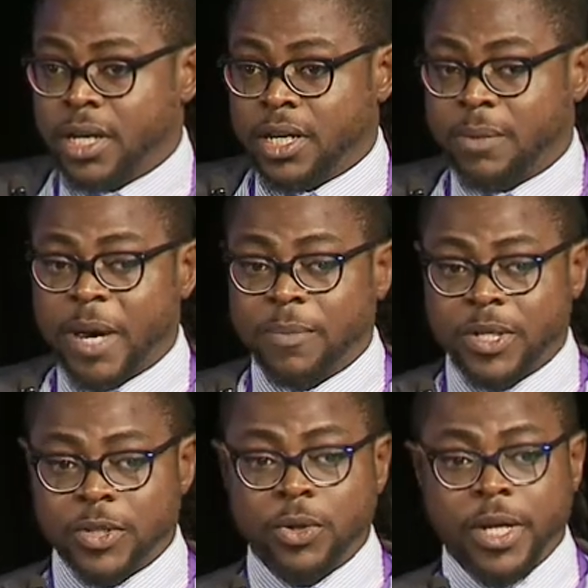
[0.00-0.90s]
there might be
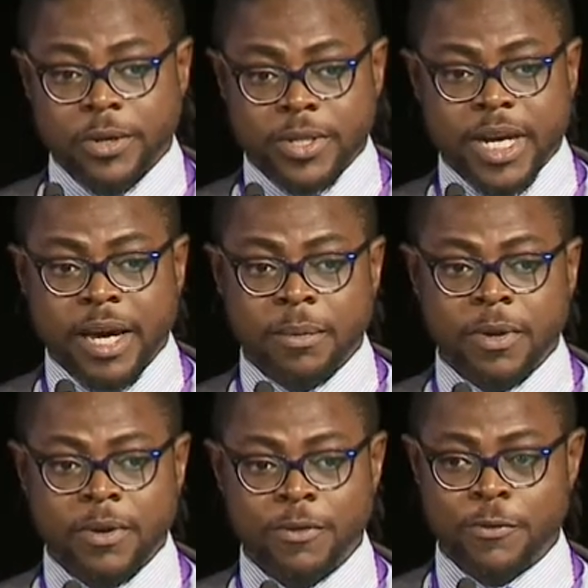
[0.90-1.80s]
so little time
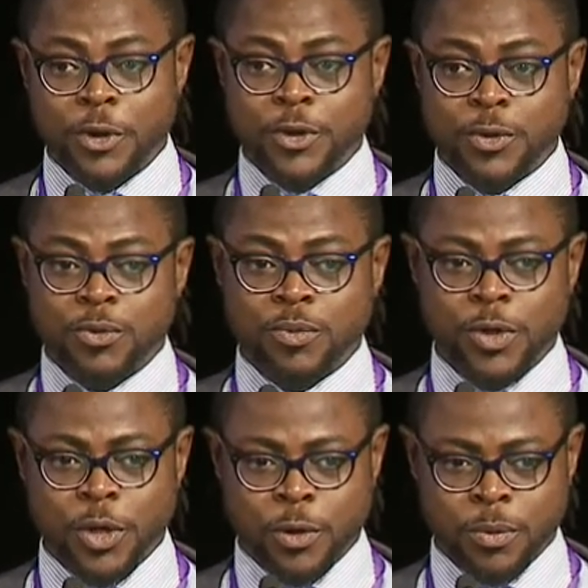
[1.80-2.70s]
for you to,
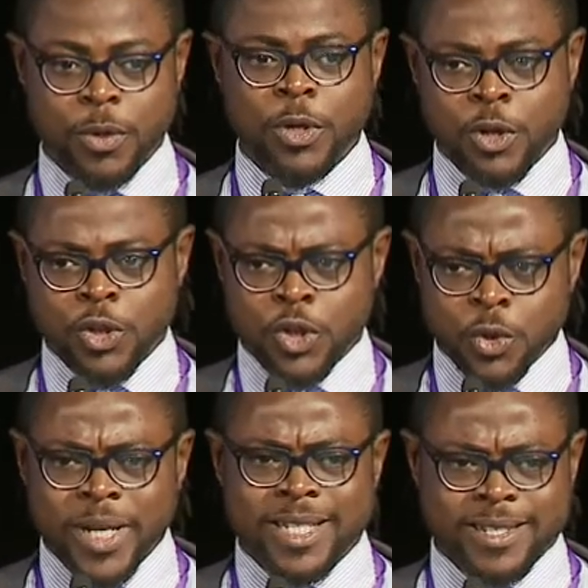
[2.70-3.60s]
you know,
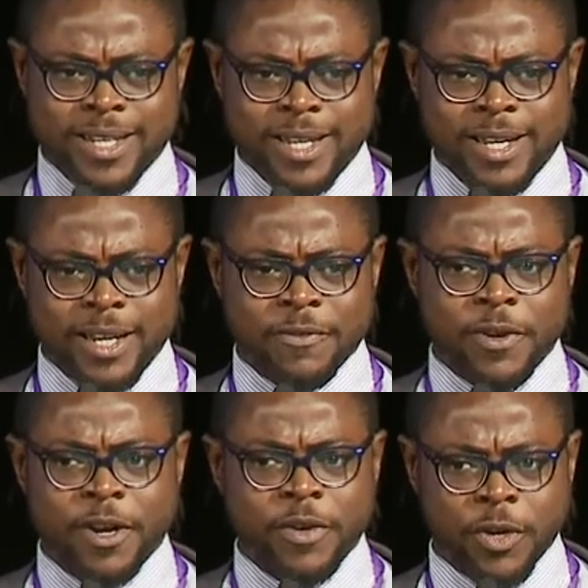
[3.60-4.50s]
do it in a
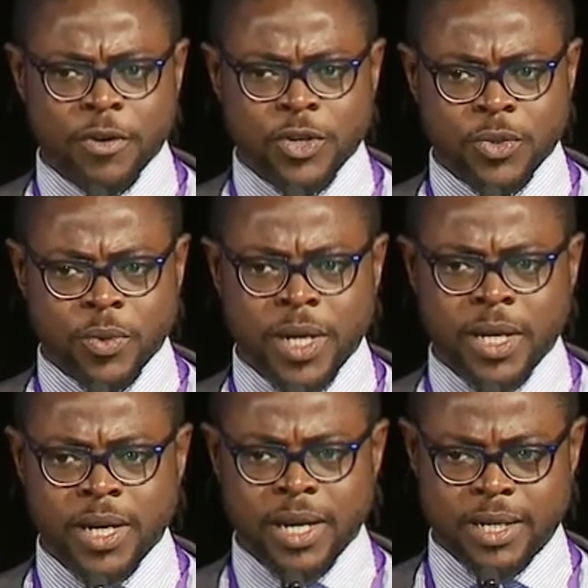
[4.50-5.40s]
very rigorous
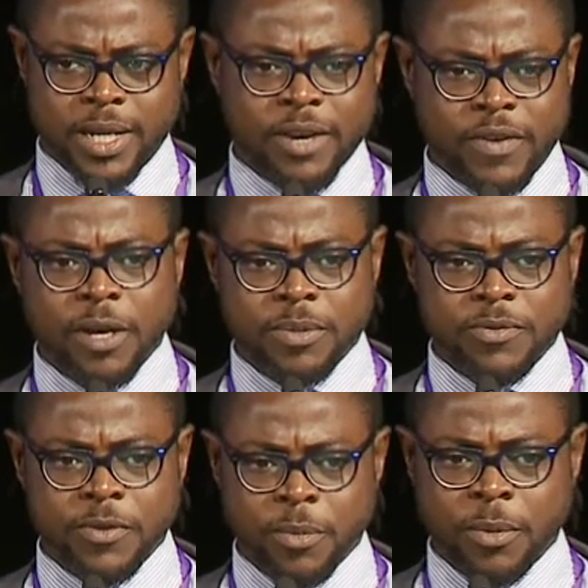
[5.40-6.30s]
way that kind of helps
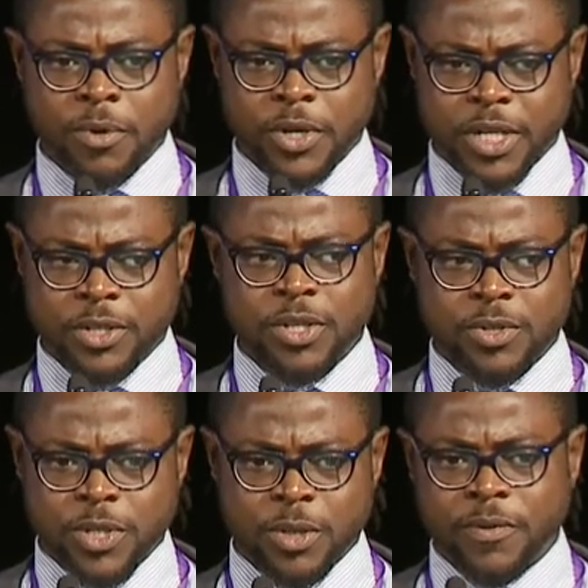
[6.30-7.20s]
inform your project. So
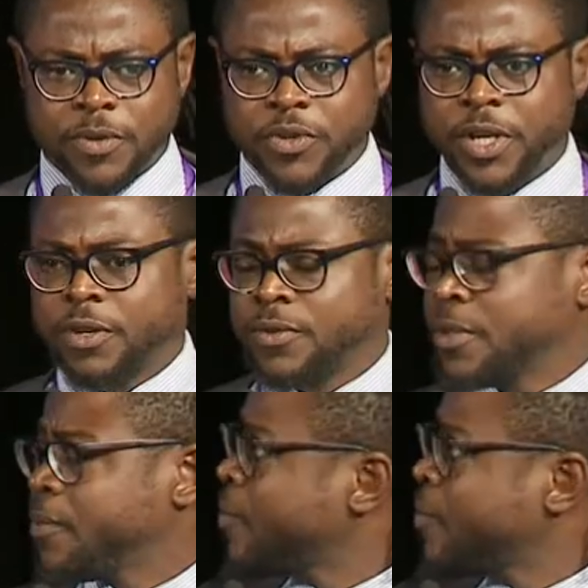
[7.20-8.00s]
these were some of the trade-offs.